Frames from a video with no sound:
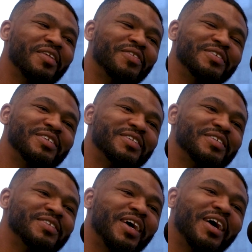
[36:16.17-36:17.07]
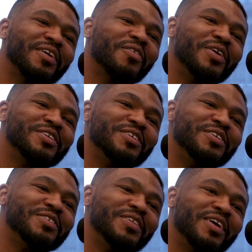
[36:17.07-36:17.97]
This is just a side
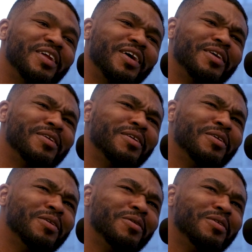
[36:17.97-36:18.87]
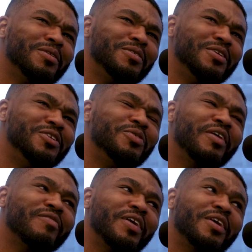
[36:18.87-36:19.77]
question to that. Like, did you
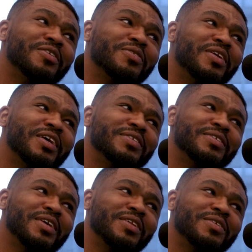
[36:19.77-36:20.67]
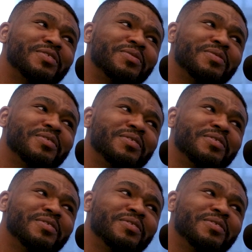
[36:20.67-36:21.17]
have financial classes at Ladue?